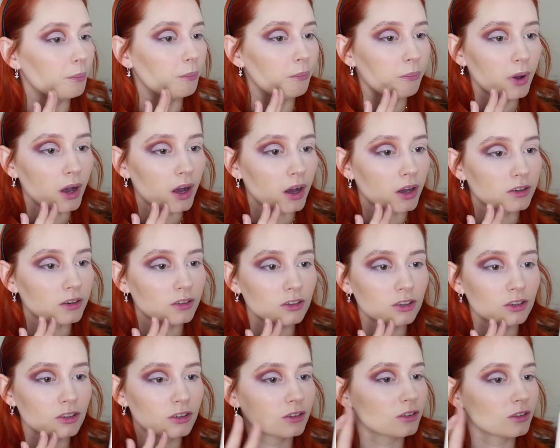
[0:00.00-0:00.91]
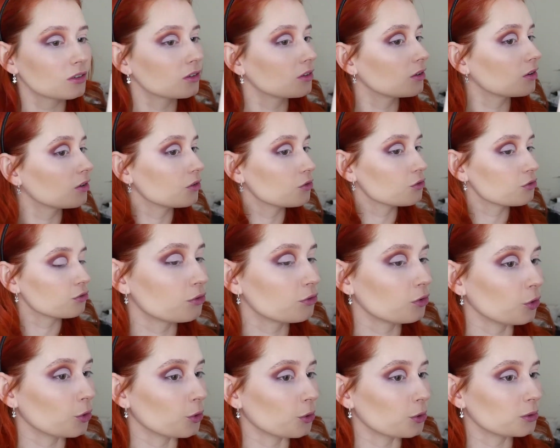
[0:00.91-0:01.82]
But,
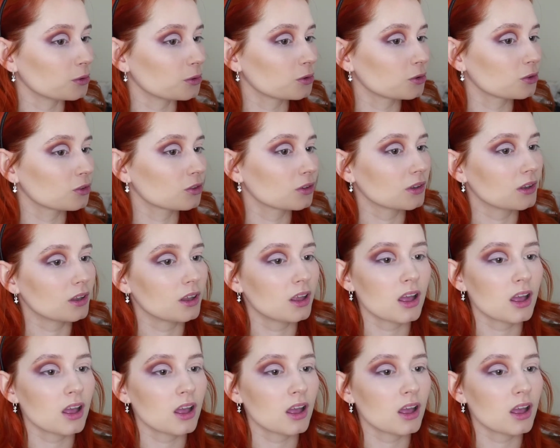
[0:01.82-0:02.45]
thoughts,